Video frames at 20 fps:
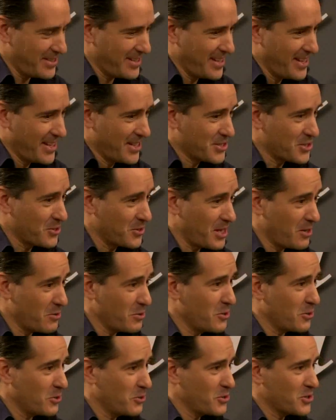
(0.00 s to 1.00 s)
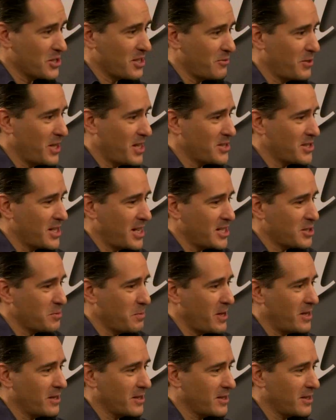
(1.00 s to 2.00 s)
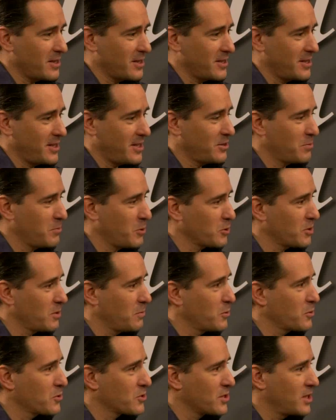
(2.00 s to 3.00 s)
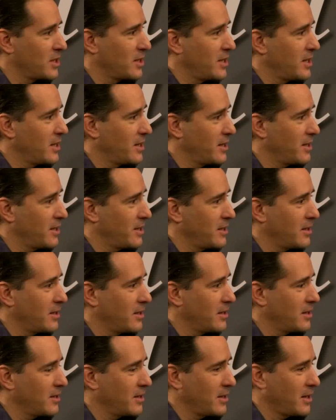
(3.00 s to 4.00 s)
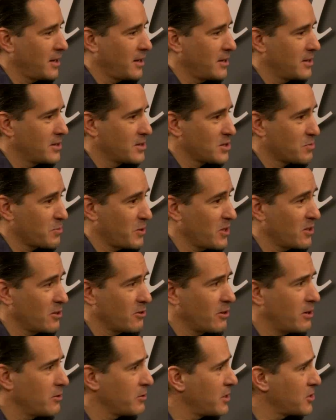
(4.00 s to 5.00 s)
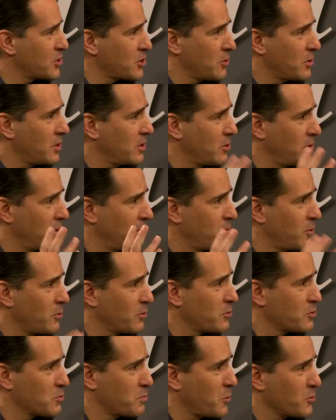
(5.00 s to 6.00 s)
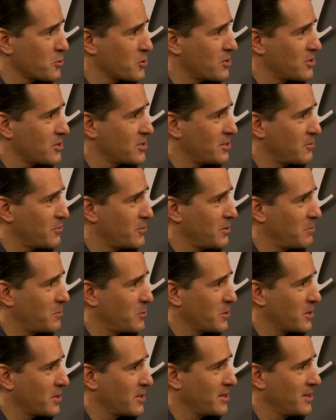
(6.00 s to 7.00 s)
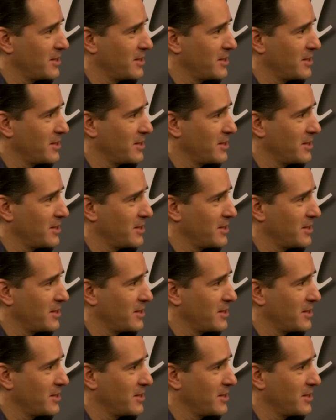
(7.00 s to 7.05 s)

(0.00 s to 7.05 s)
right. So now you got yourself the SNS Bank that bought the books and spread it around. I saw that you had all those posters of the book.